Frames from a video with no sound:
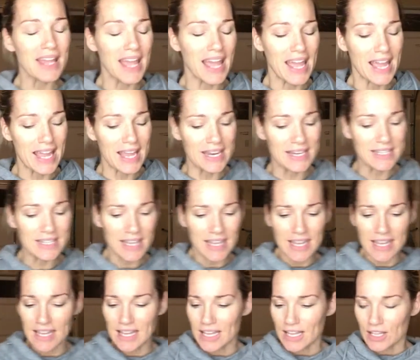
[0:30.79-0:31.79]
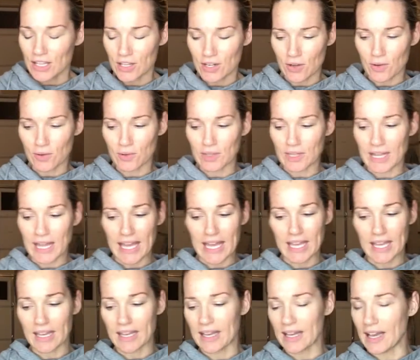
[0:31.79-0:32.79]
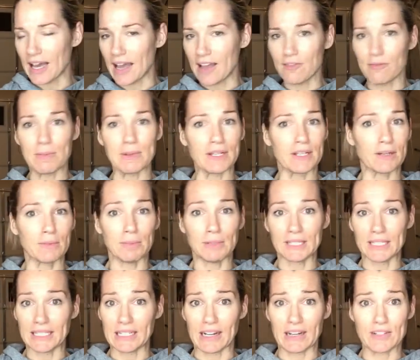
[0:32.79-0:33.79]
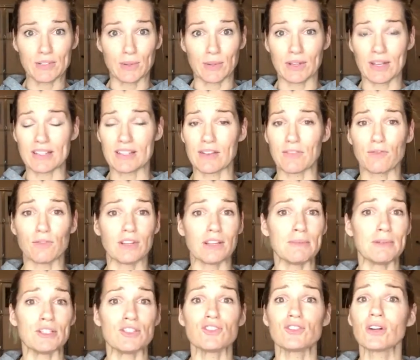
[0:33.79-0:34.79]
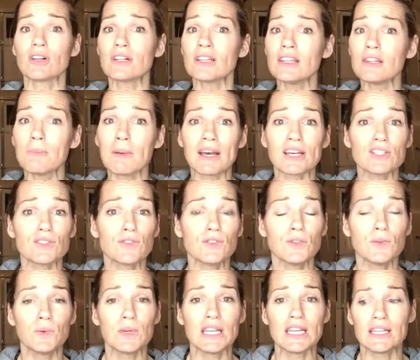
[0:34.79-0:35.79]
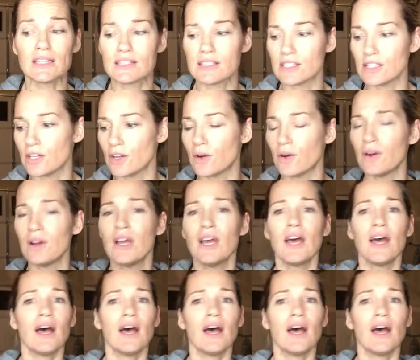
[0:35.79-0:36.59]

and, you know, like I've been completely honest with you guys, I've really been struggling the past few weeks. You know,